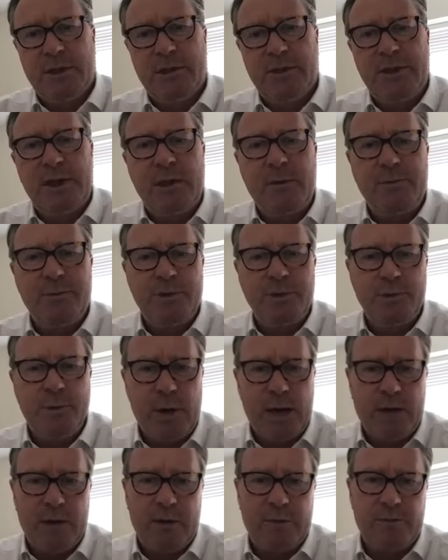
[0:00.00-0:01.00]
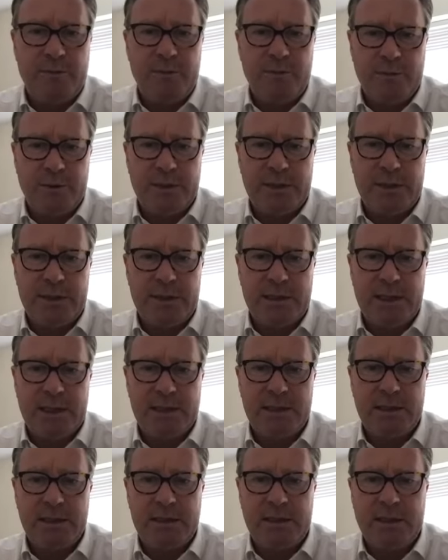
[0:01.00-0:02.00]
They'll do well off your
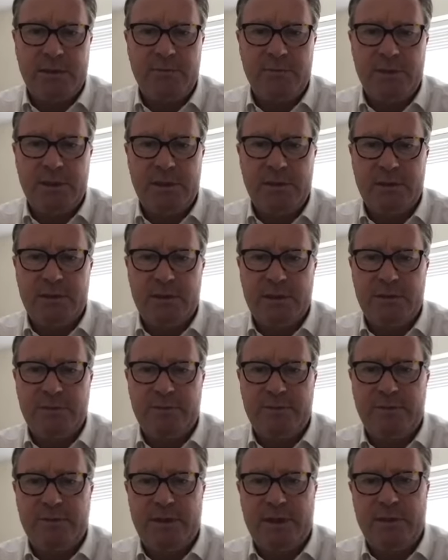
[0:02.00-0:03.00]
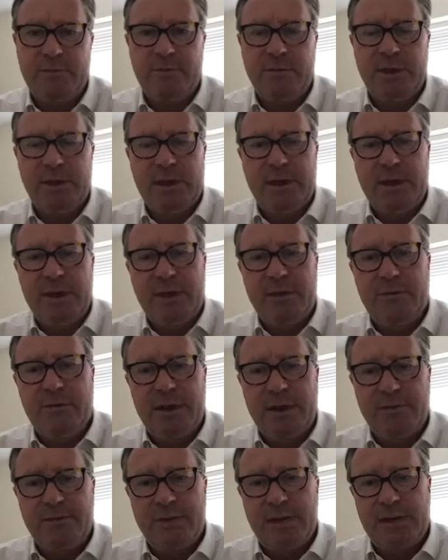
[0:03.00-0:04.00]
success, because if
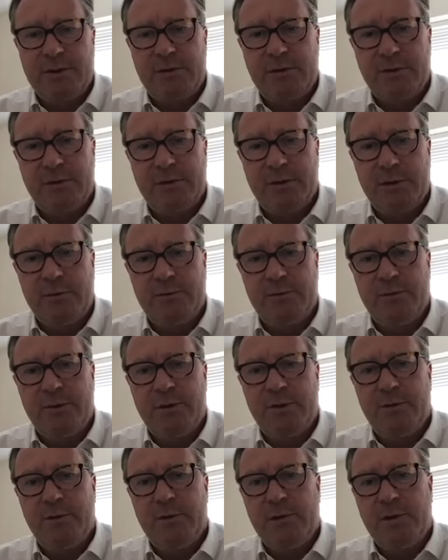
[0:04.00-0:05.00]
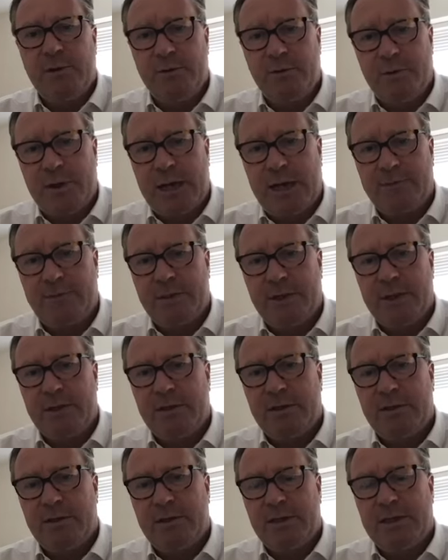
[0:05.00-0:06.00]
they've done a good job for you and you're happy
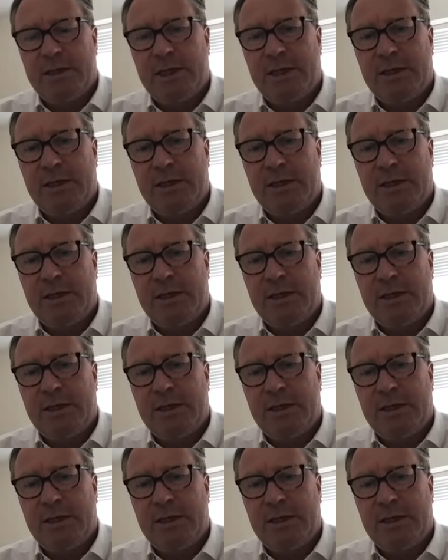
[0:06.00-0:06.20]
and